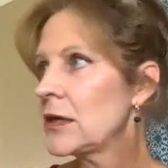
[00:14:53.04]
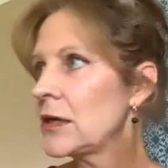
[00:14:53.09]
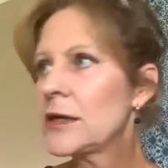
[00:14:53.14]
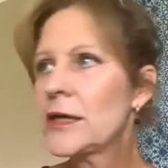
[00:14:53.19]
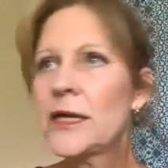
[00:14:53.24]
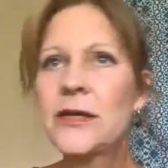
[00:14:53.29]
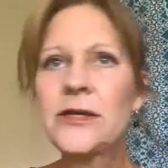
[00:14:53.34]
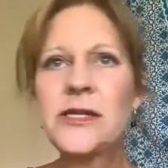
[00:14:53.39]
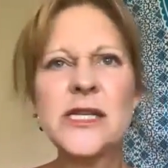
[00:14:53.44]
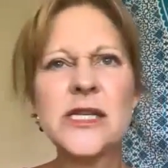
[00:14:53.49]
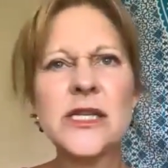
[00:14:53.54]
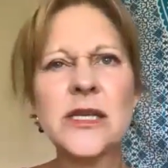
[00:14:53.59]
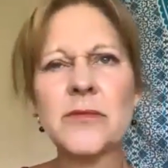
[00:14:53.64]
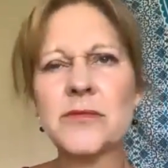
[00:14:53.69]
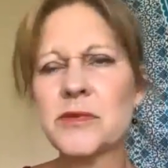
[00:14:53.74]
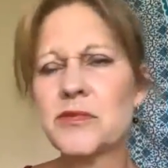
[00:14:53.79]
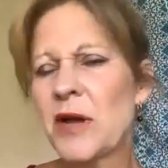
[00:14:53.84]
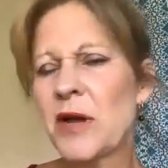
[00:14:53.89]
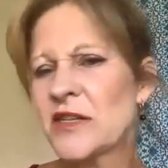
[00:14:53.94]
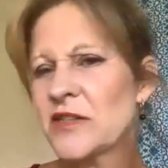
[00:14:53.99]
He did some
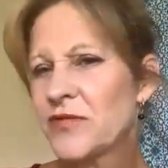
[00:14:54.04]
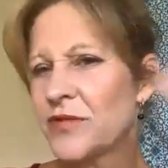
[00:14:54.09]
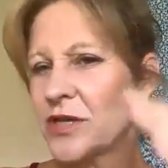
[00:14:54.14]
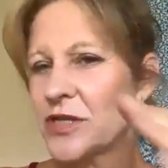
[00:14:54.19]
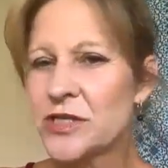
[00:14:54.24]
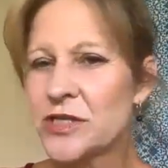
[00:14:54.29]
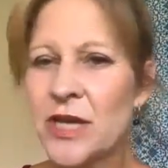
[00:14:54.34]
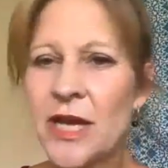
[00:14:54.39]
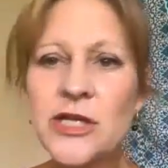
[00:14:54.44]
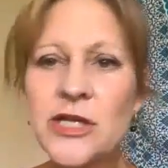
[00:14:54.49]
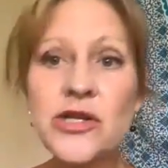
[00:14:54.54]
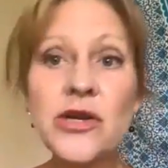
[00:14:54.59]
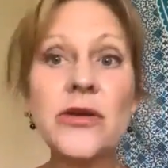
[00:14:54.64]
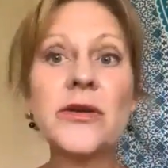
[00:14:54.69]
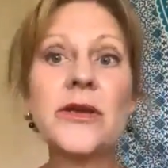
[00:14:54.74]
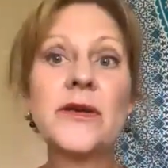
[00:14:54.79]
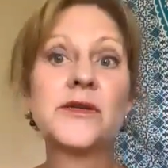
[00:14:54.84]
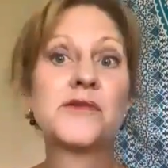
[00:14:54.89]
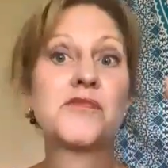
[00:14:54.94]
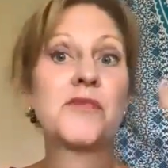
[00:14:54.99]
spots for the Tonight Show.
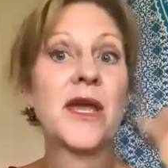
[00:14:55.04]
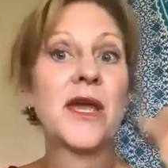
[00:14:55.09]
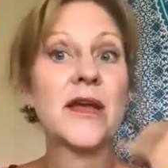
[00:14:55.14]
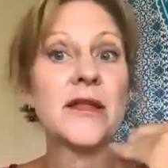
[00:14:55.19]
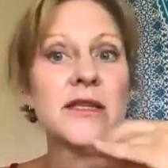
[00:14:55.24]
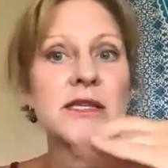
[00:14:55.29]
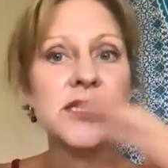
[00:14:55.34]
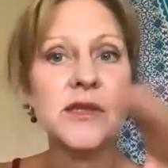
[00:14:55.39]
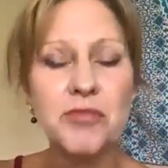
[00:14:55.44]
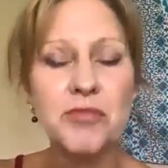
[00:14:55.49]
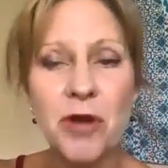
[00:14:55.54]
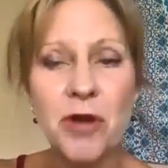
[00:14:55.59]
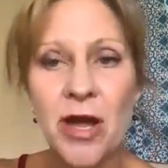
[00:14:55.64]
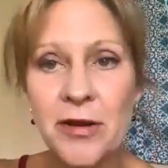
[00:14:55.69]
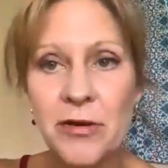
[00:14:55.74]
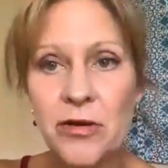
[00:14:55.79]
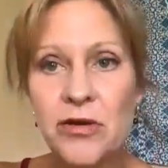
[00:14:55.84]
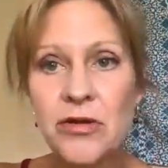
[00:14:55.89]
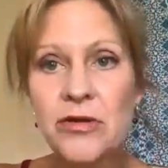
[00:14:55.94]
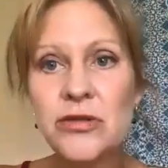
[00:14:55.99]
He was big on the
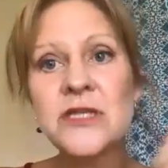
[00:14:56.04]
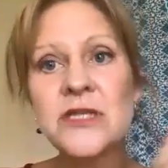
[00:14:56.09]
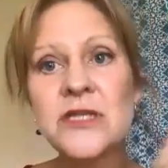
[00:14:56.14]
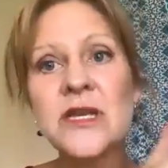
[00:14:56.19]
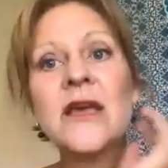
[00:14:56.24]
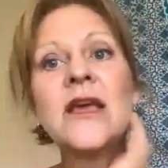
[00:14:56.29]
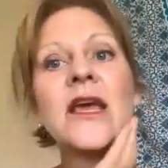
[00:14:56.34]
Sopranos.